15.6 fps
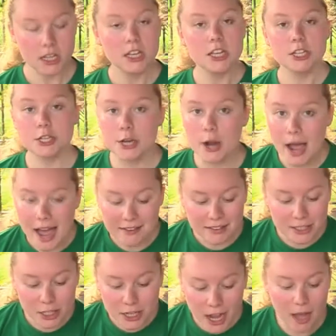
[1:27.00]
So now I have a
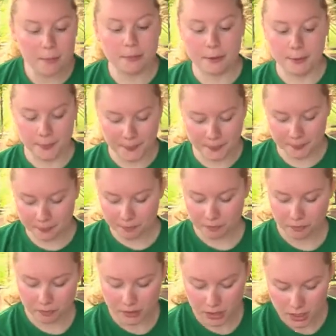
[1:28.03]
little cup.
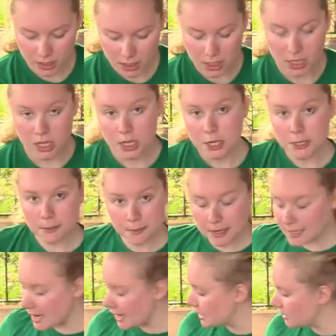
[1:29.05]
So I'm going
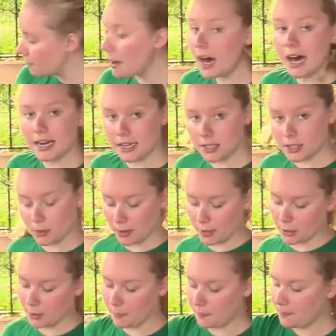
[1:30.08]
to take some potting
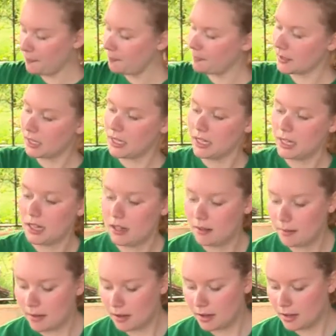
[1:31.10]
soil.
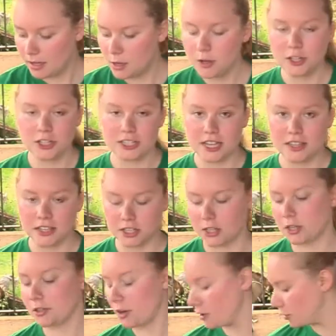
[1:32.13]
You can just get this at
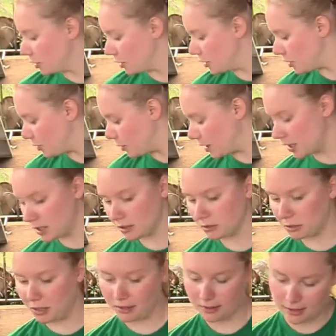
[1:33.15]
the grocery store
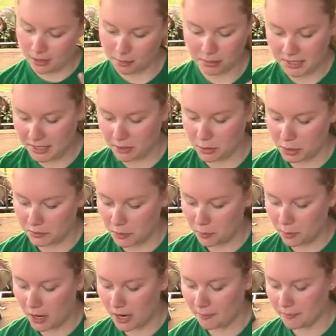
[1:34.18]
or at a plant store if you
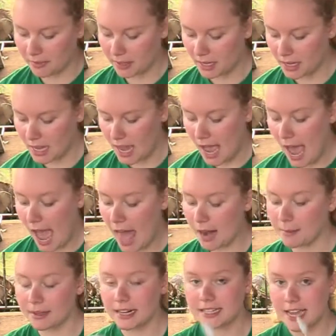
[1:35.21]
want. And
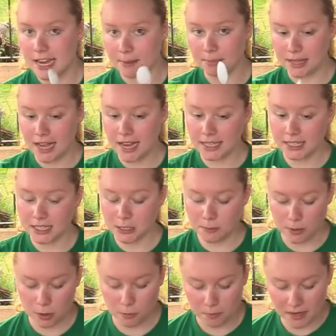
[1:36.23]
I'm going to take a plastic
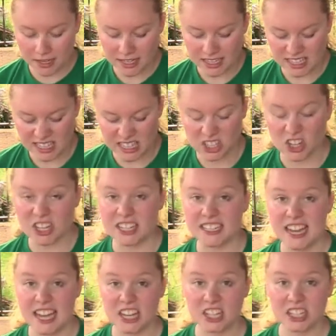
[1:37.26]
spoon because since our
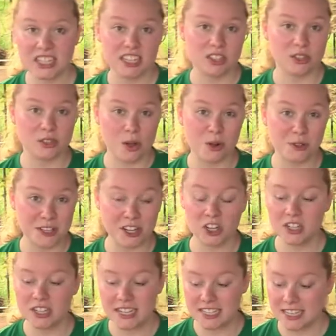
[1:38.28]
container is so
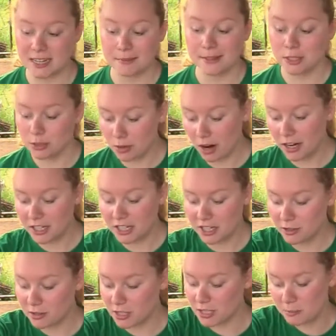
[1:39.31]
little, it's going to be too hard to
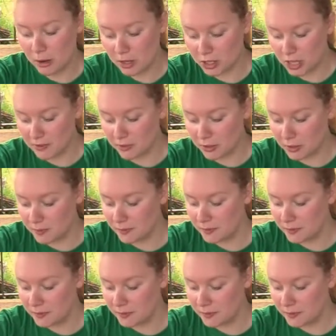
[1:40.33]
use a small shovel.